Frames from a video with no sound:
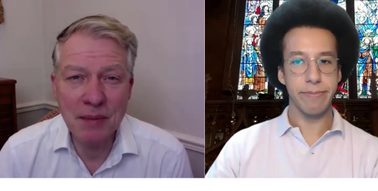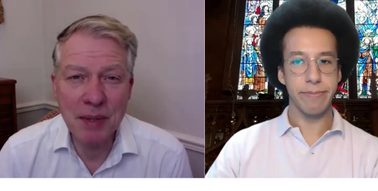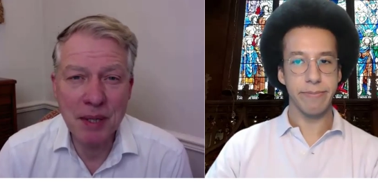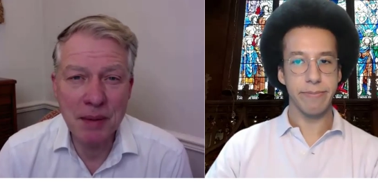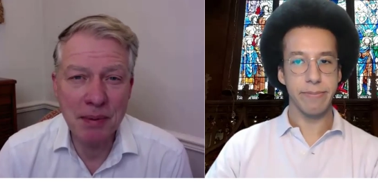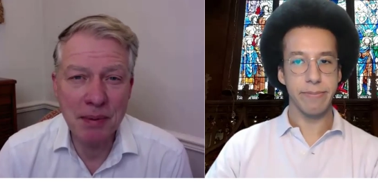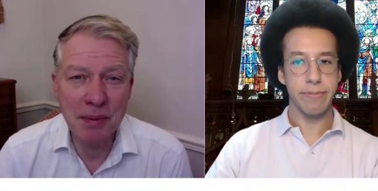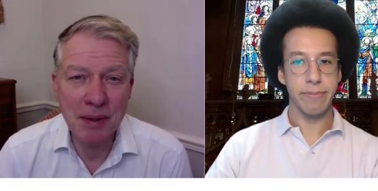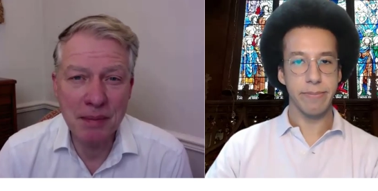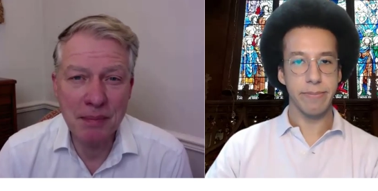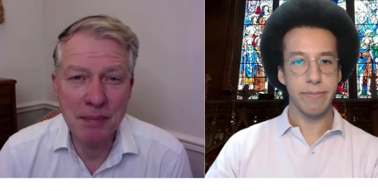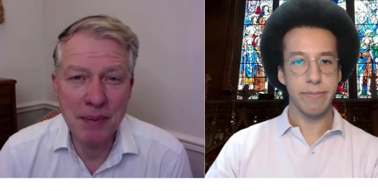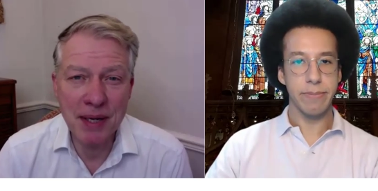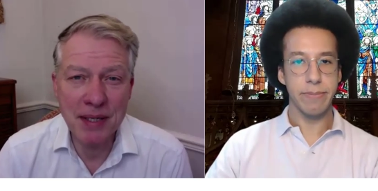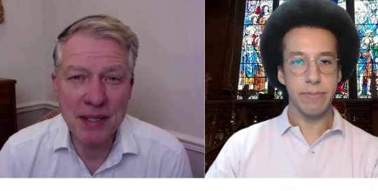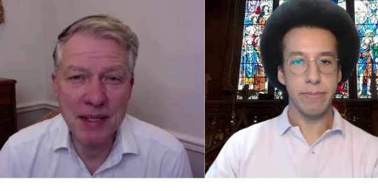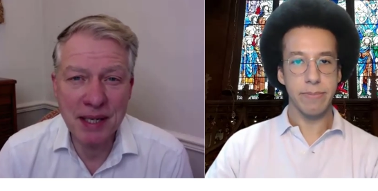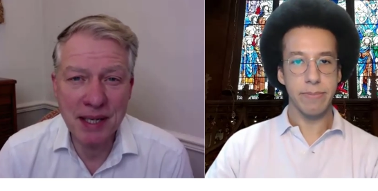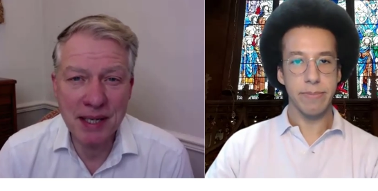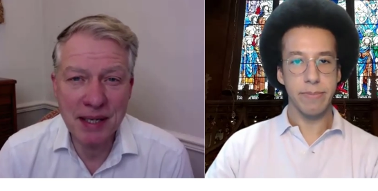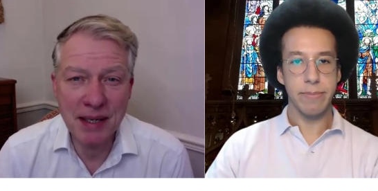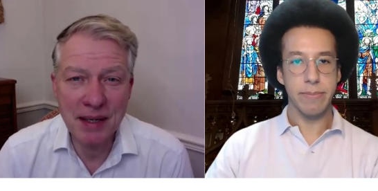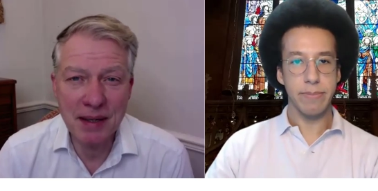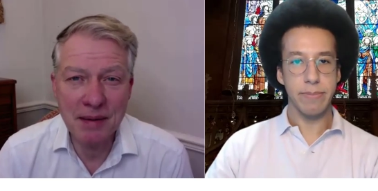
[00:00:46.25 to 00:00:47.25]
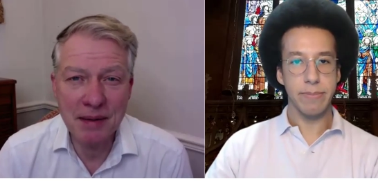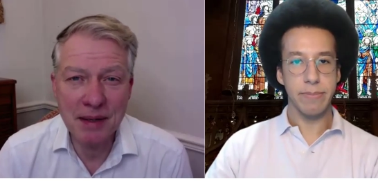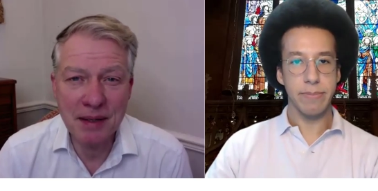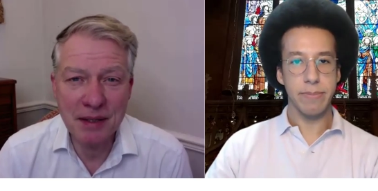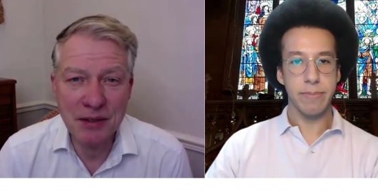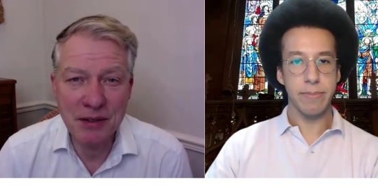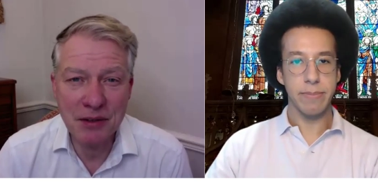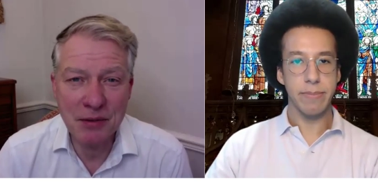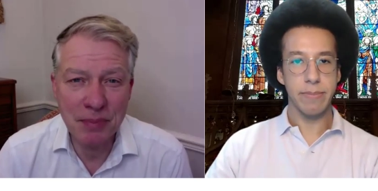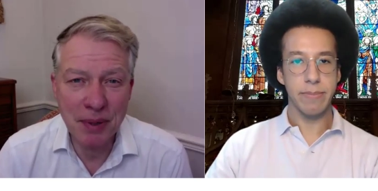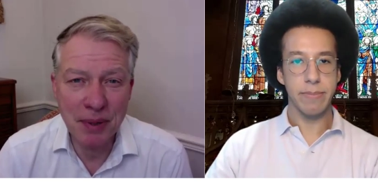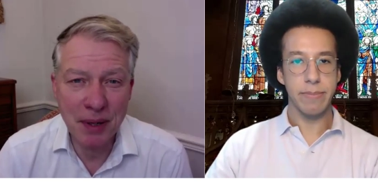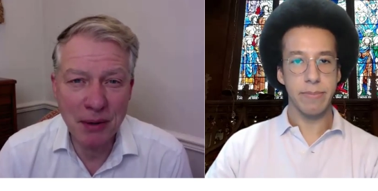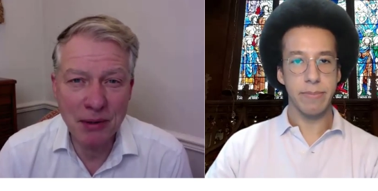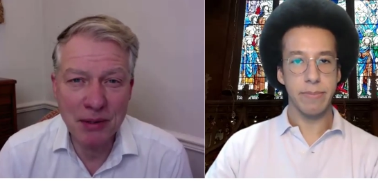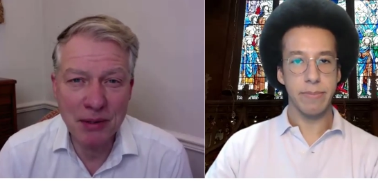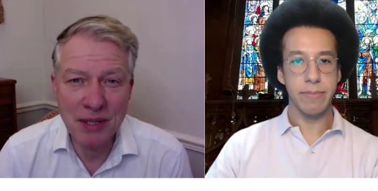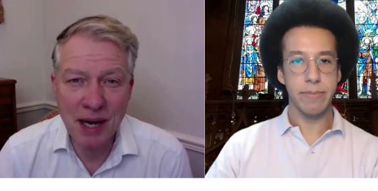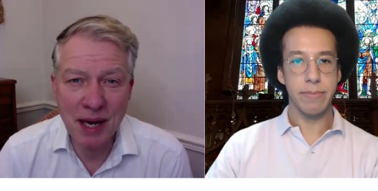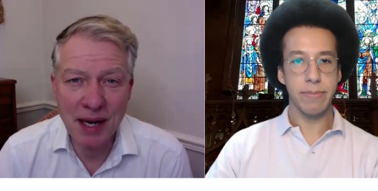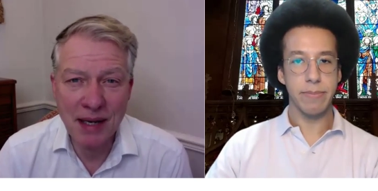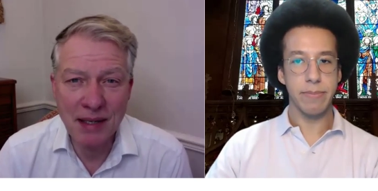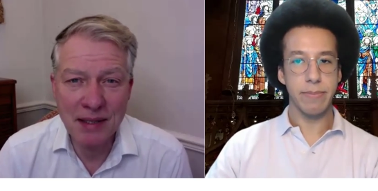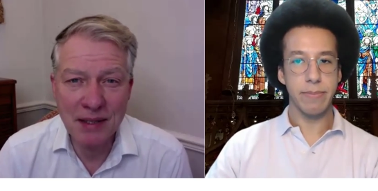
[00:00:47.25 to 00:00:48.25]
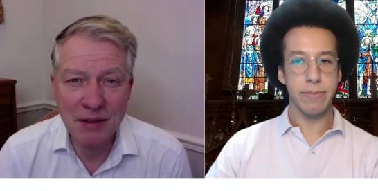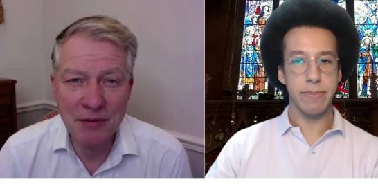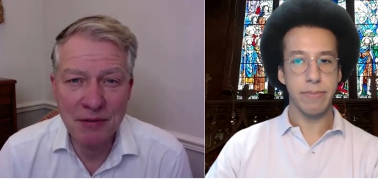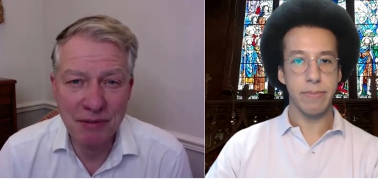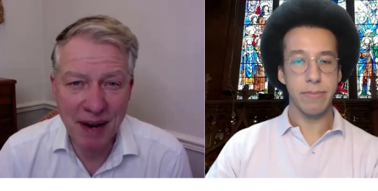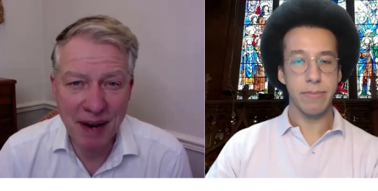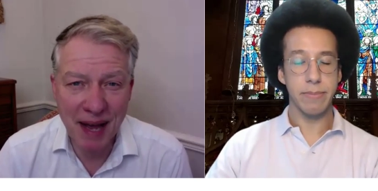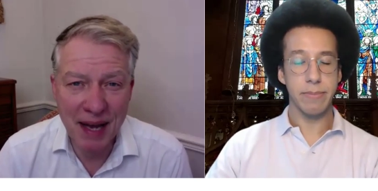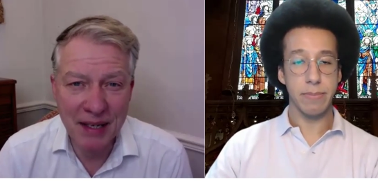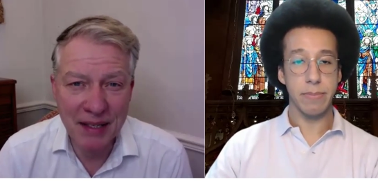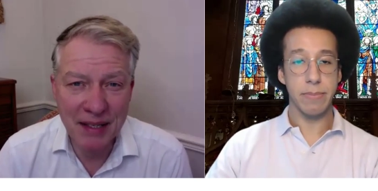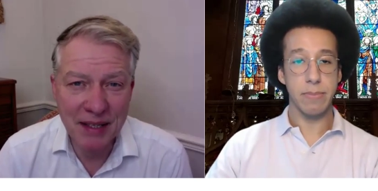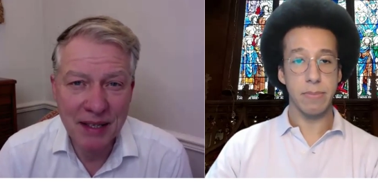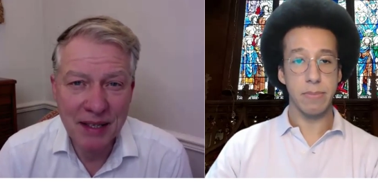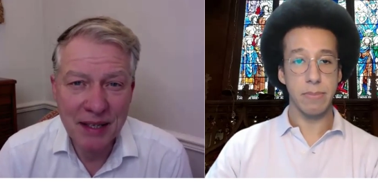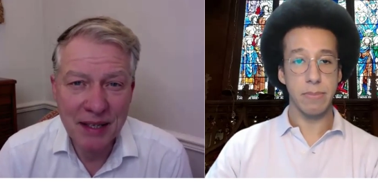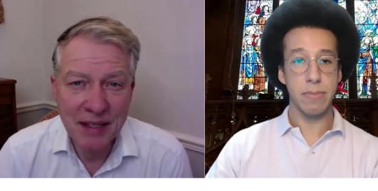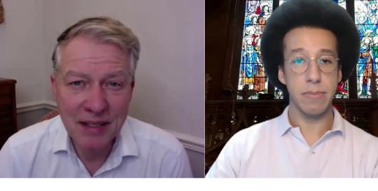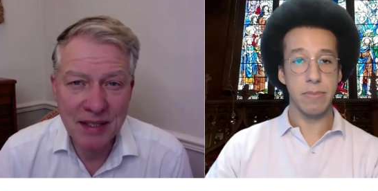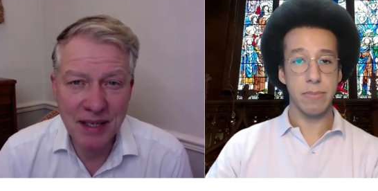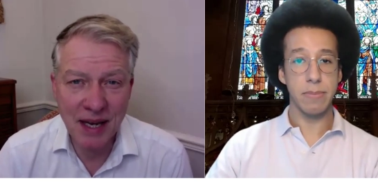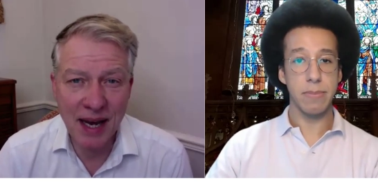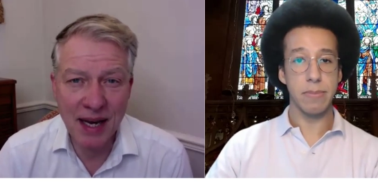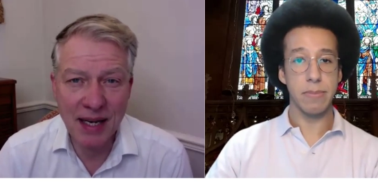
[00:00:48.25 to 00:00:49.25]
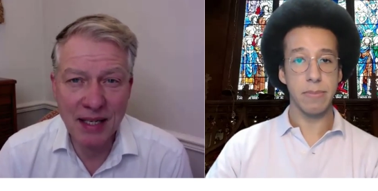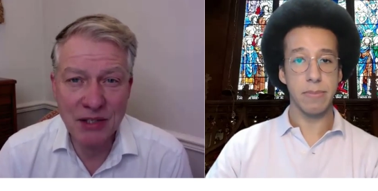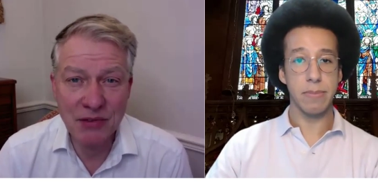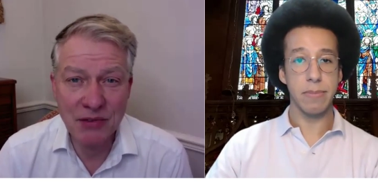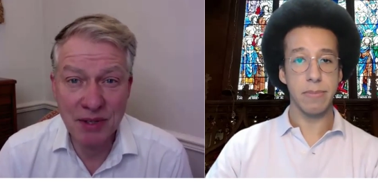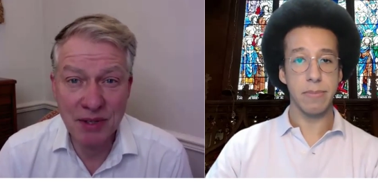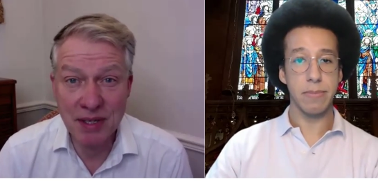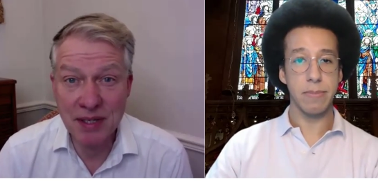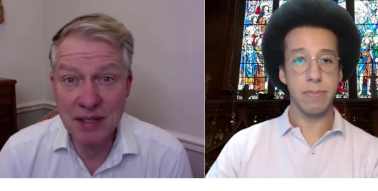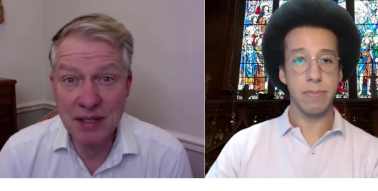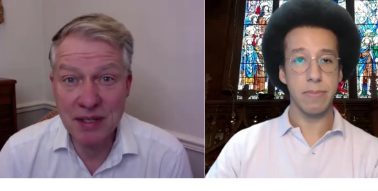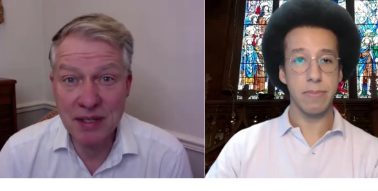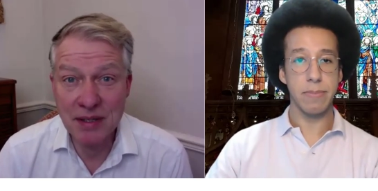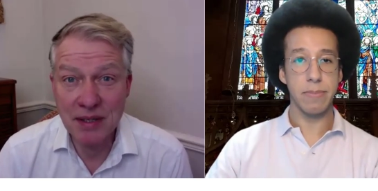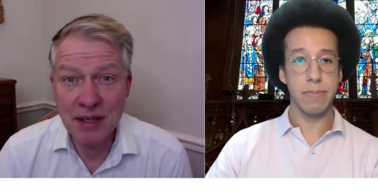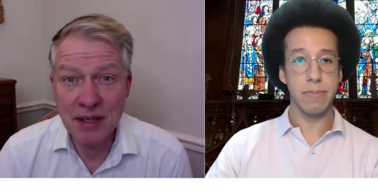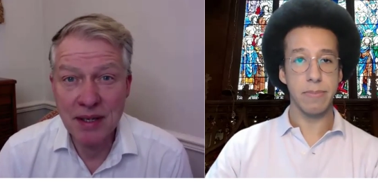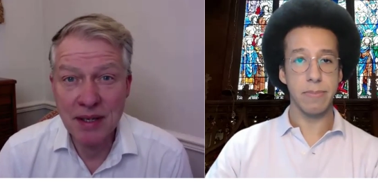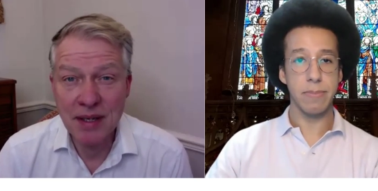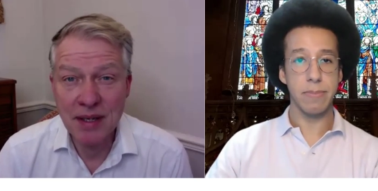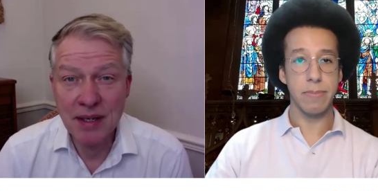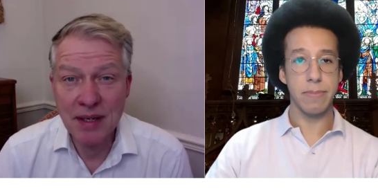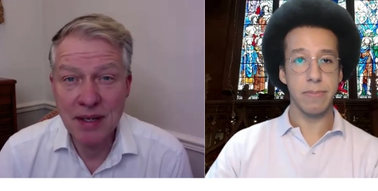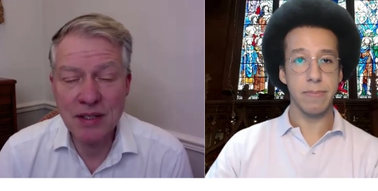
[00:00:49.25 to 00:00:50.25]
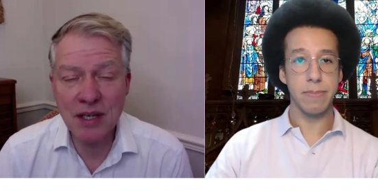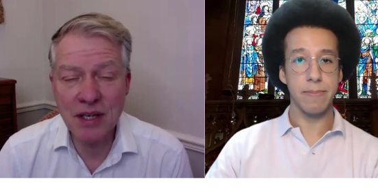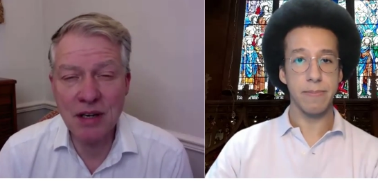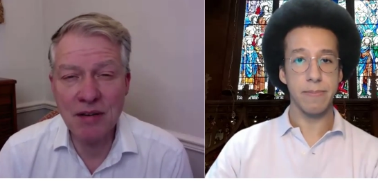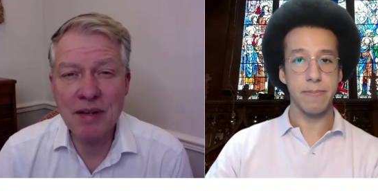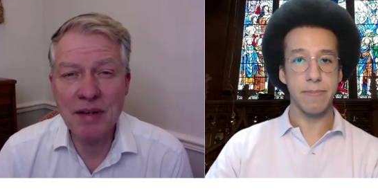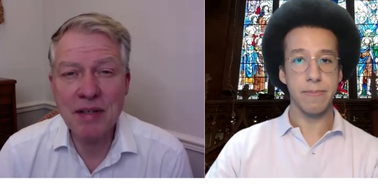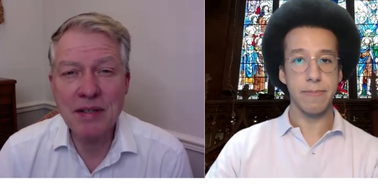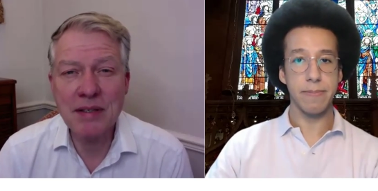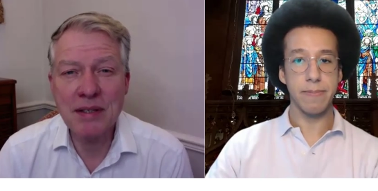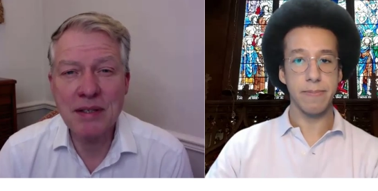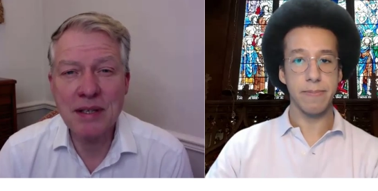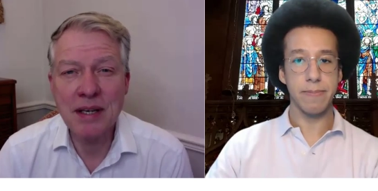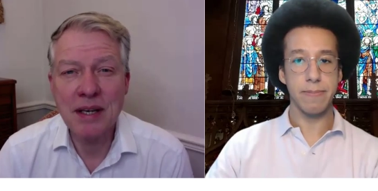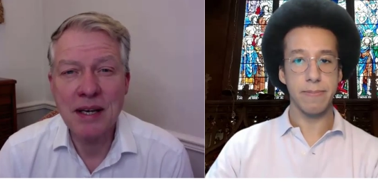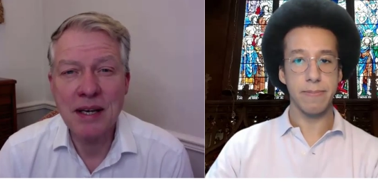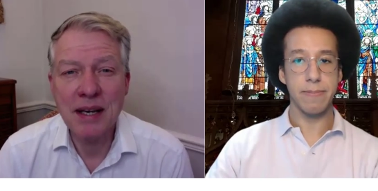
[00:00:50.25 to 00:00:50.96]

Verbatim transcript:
Speaker 1: people basically a, a sort of poll tax, a flat tax for this service.